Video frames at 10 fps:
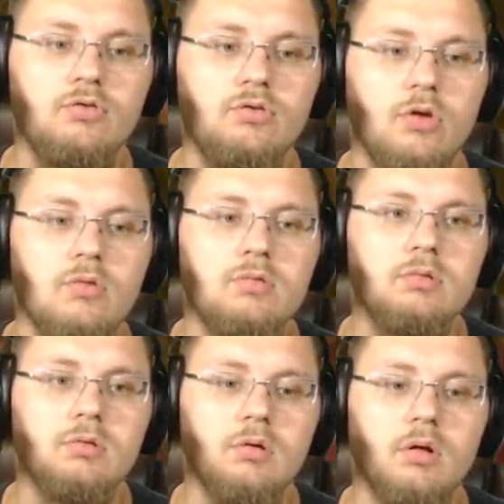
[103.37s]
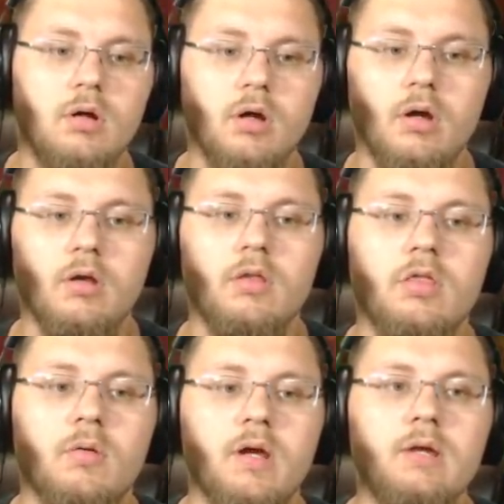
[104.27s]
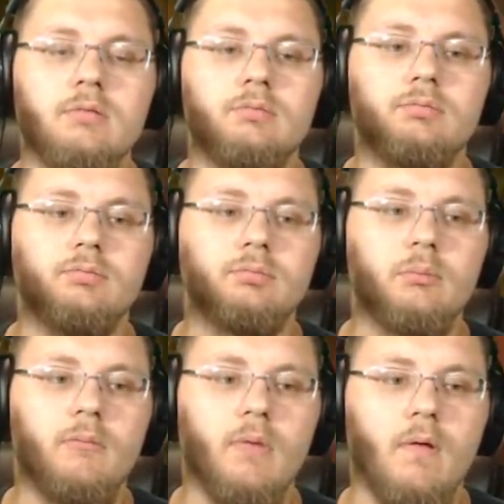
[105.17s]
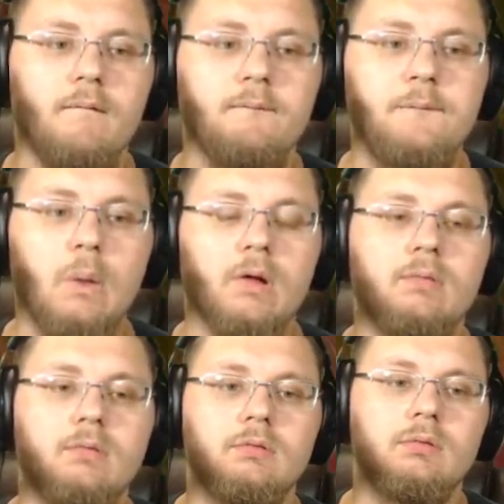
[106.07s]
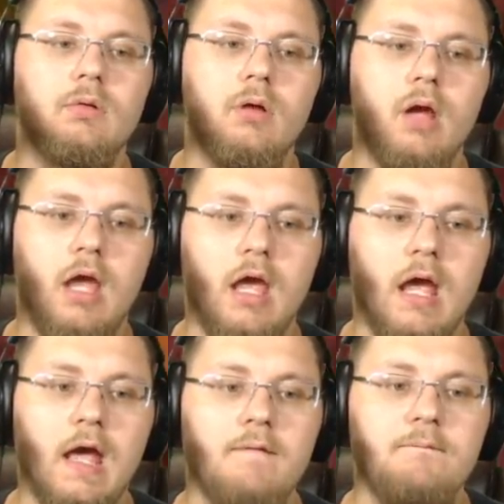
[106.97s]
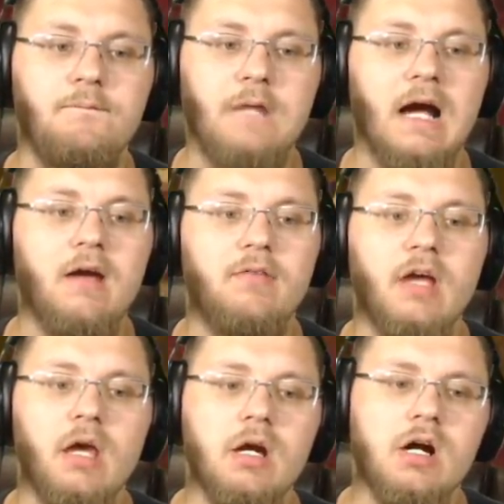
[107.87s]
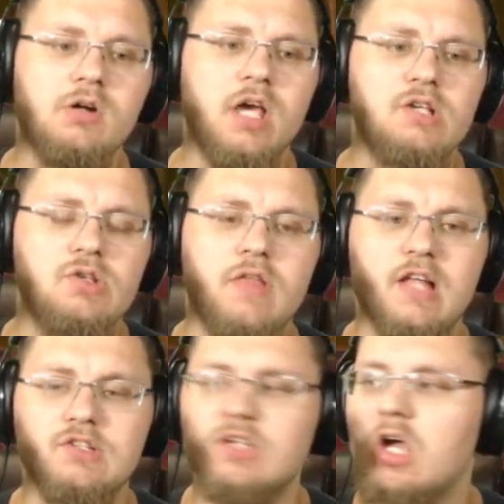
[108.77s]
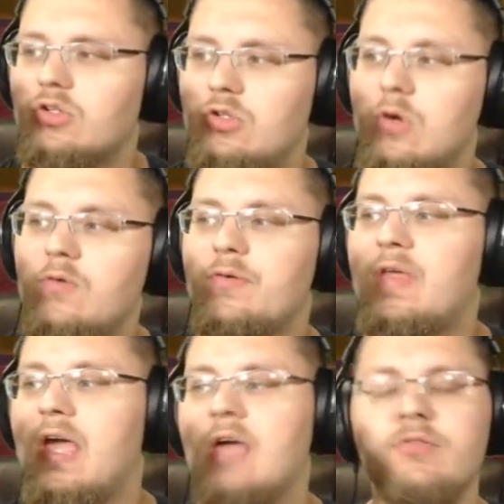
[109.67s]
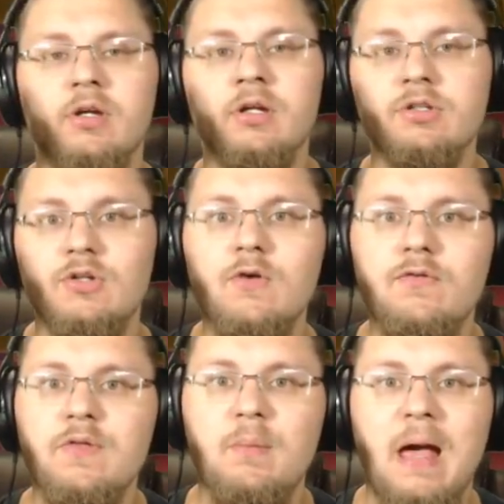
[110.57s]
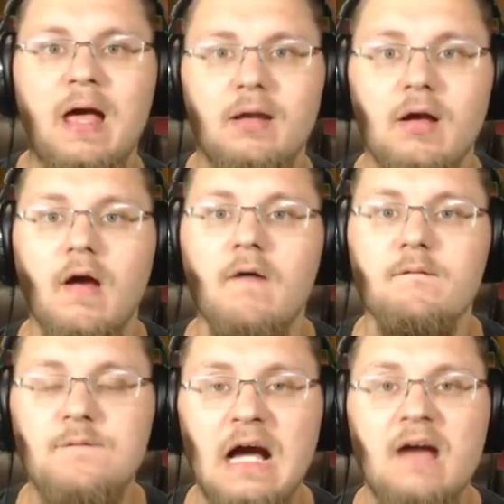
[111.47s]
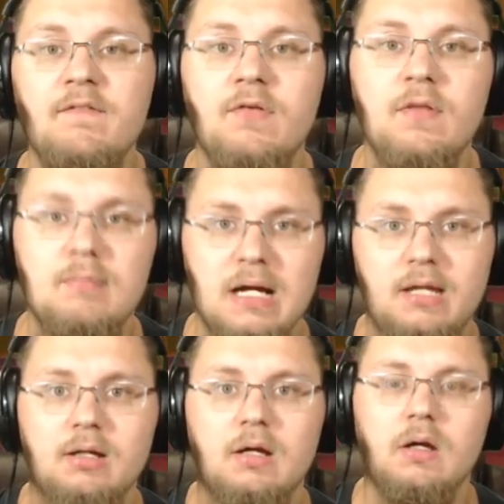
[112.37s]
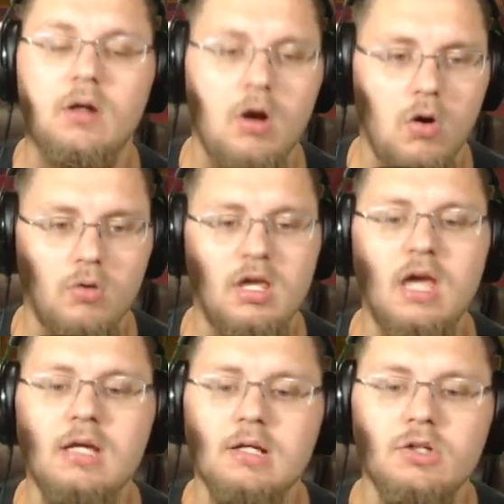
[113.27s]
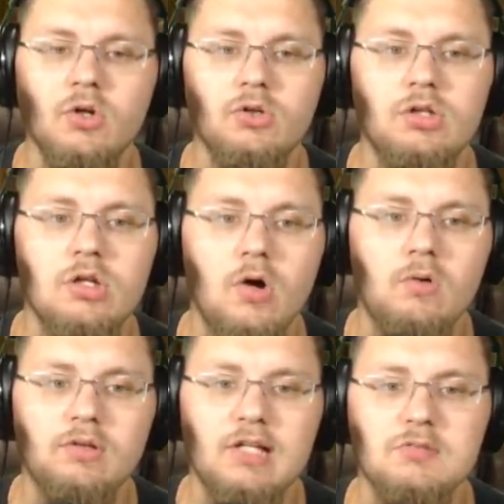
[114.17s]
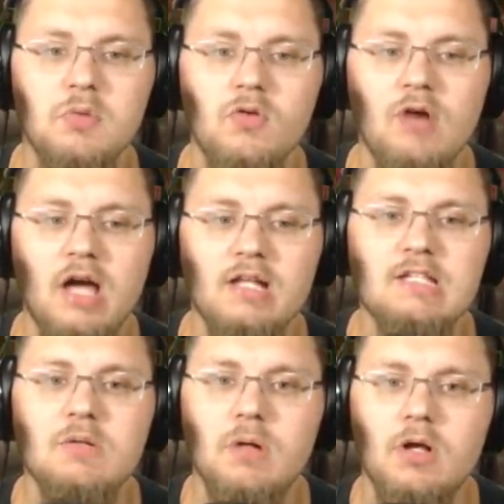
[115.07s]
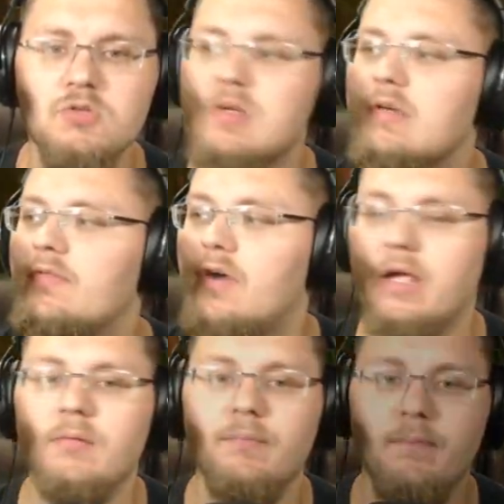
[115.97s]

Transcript: 2, 3, 4, and 5. Okay, so that's 2 for the aphid, 2 for the gnat, 5 for the mite. Okay, good to know. Let's move on and see what else we can fight.